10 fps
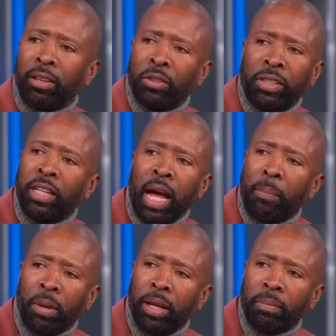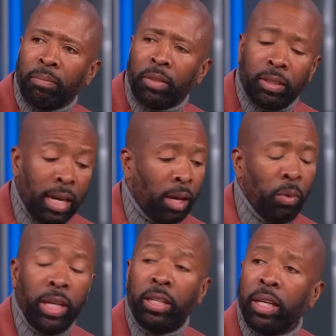Edwards did not play. Second
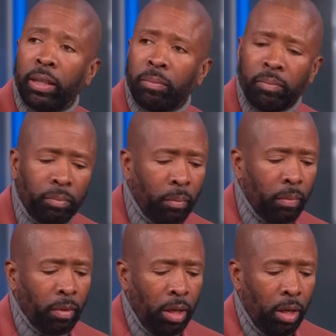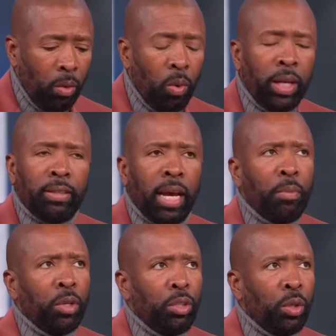one, he did. What he's
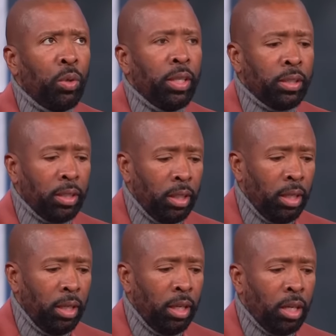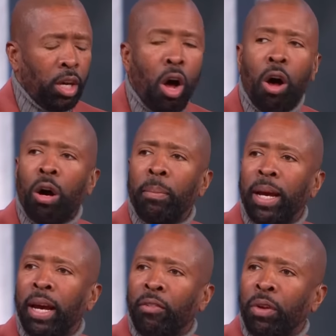able to do is calm
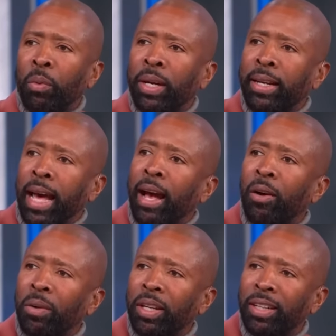everyone down,